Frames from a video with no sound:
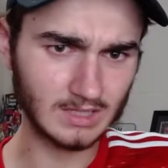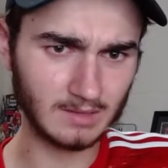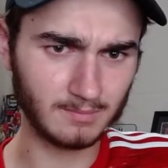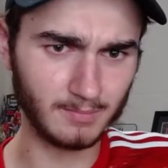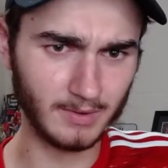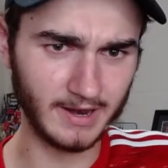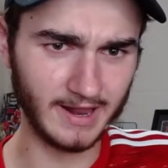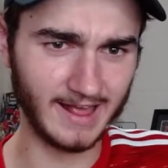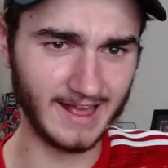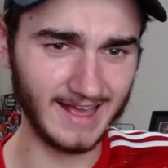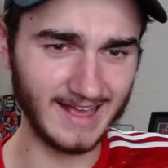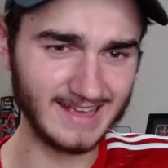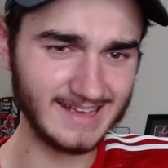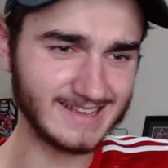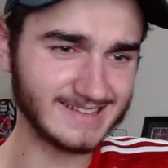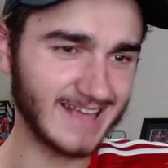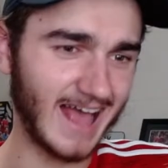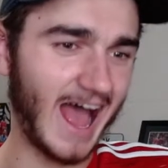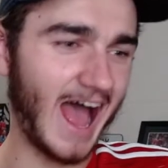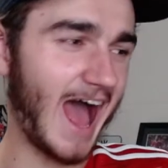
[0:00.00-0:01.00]
But it
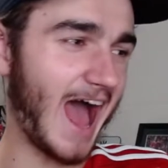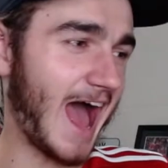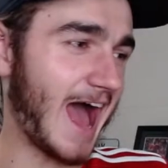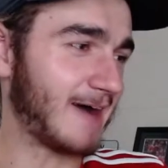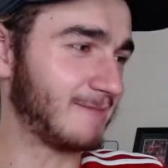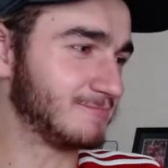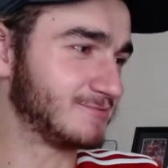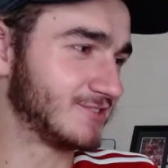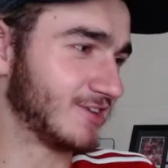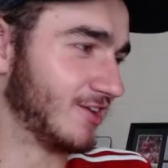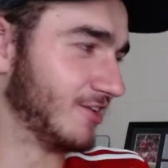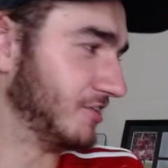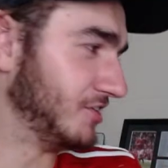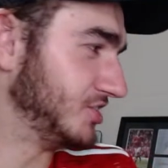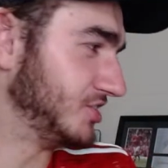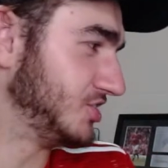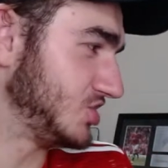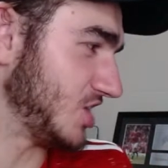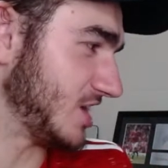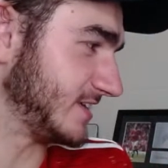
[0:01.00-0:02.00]
is absolutely
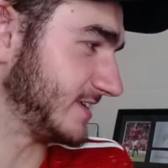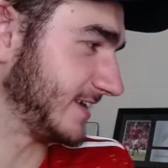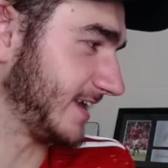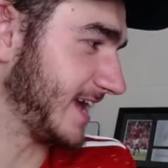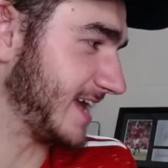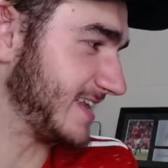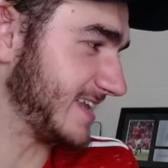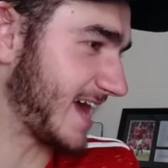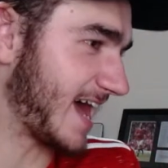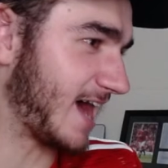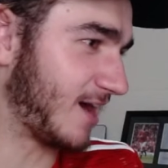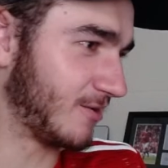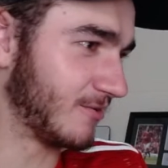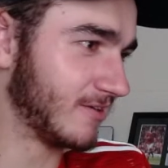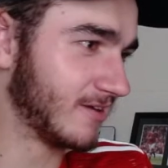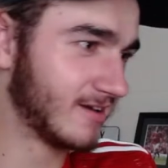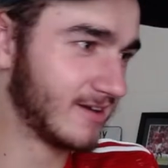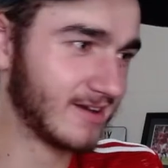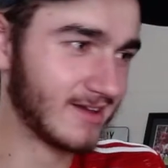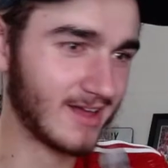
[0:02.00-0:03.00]
shitting it down.
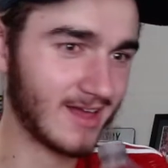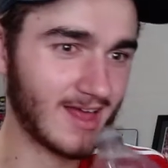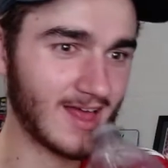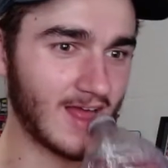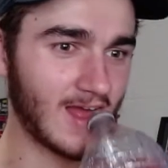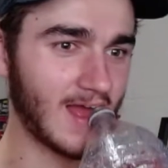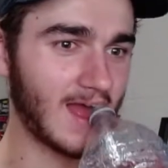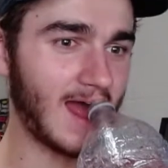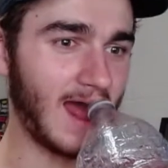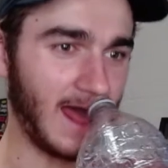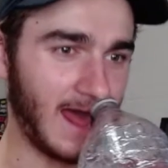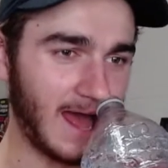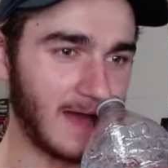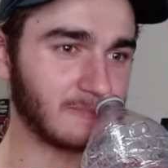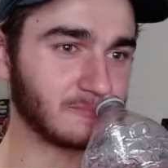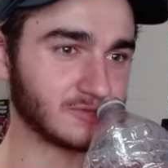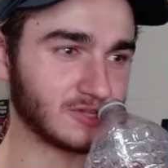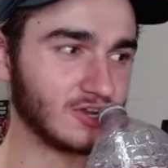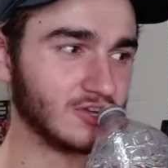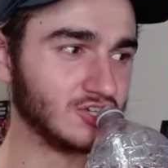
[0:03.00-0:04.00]

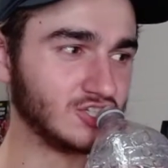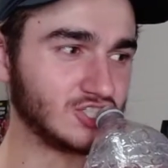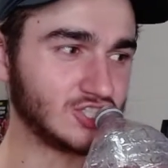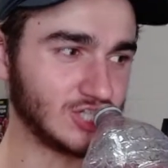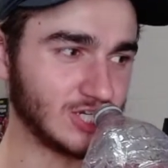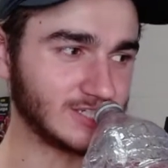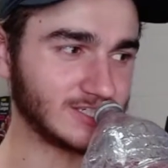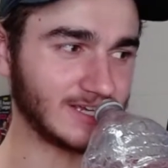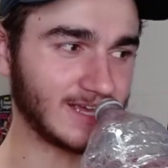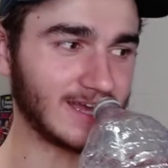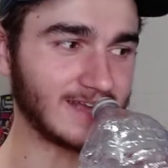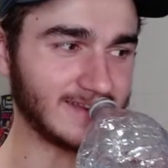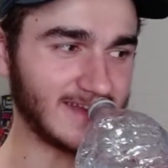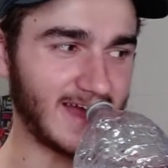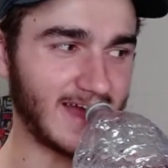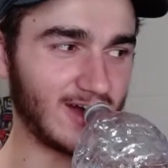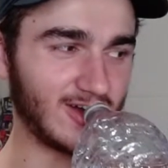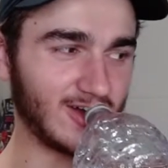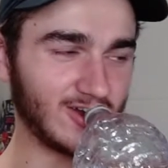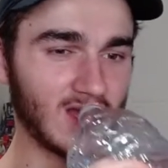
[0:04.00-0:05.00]
Absolutely shitting it
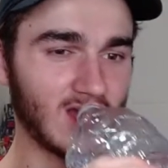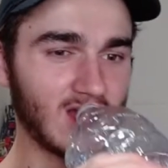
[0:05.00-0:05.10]
down.